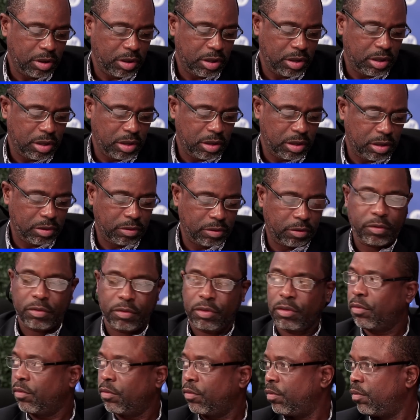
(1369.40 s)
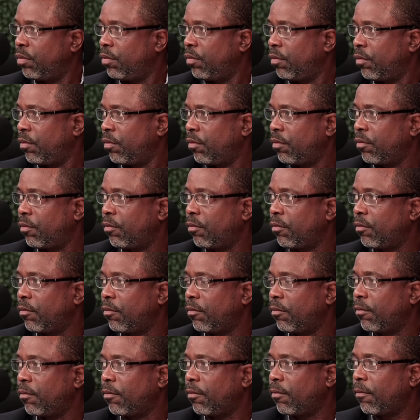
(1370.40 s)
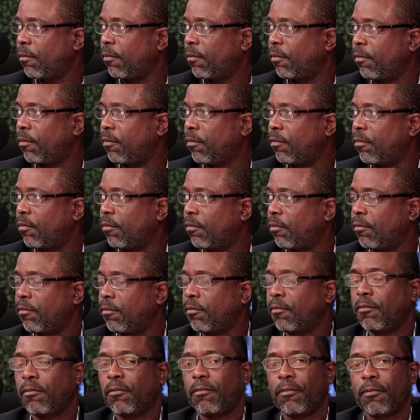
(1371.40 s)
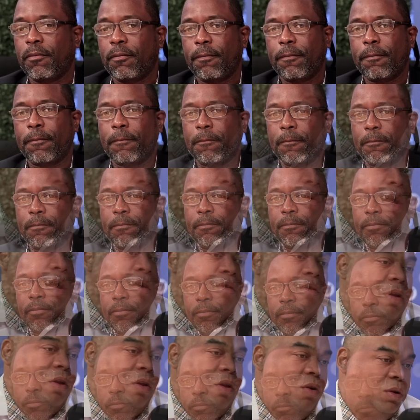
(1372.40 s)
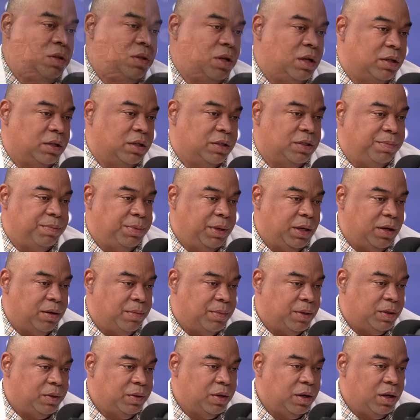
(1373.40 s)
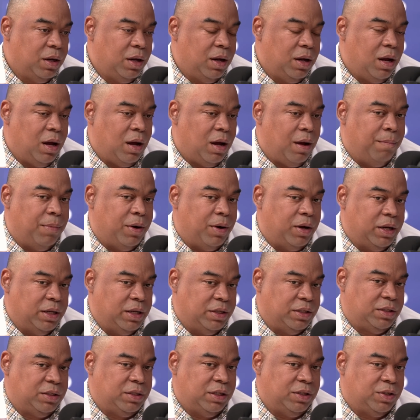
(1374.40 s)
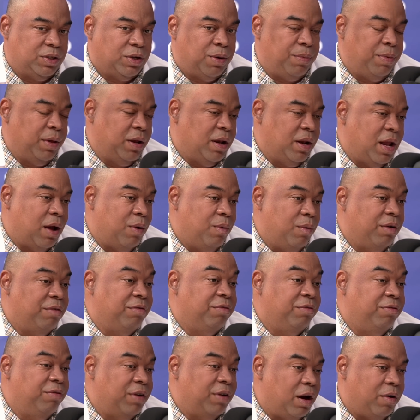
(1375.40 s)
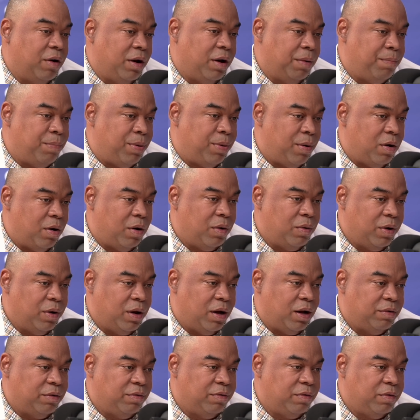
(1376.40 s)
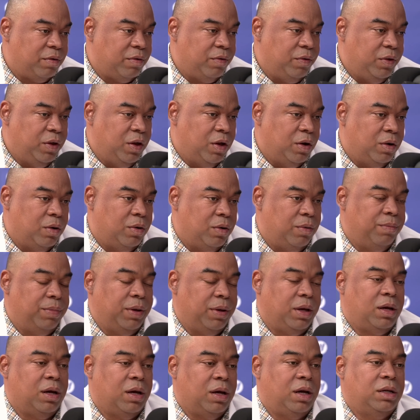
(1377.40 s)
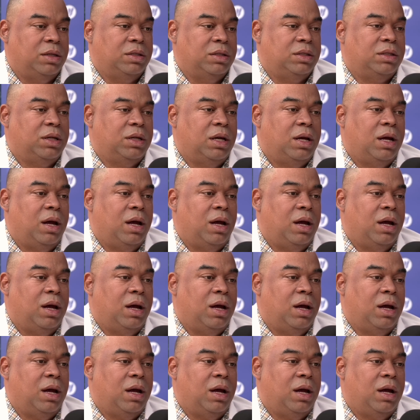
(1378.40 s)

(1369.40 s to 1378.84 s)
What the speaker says: It's a side of the business, Dan, that some people are reluctant to speak about, but it's something that we're very proud of, because